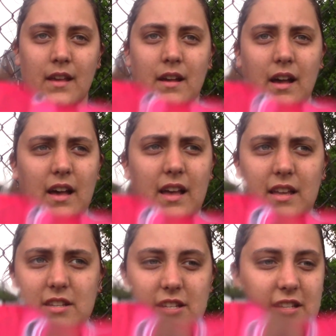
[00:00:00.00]

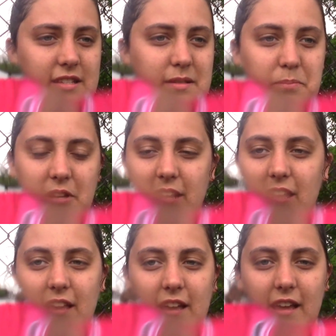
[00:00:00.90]
Uh, just pretty
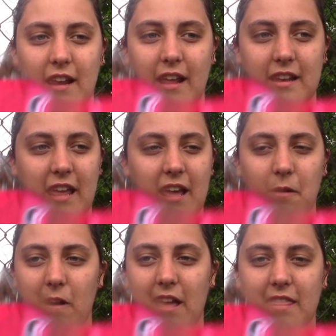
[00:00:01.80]
good. I take
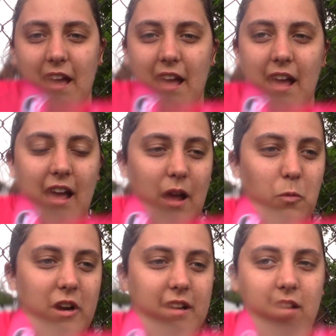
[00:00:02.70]
away that I
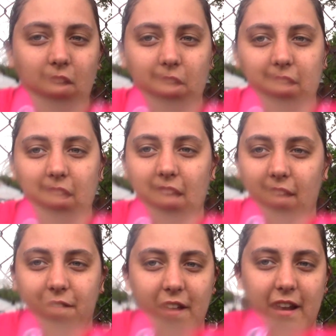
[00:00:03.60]
worked hard
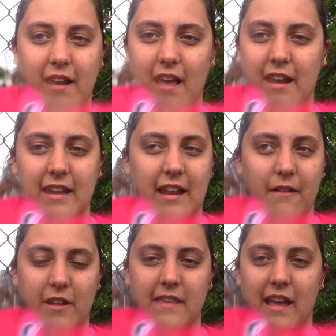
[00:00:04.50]
enough and I did
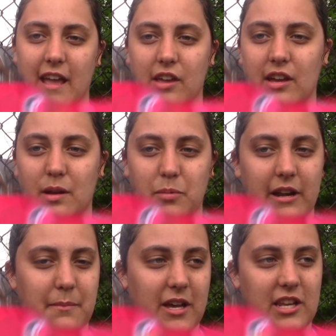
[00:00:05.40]
everything I could
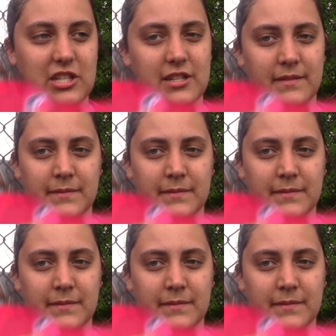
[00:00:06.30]
pretty much.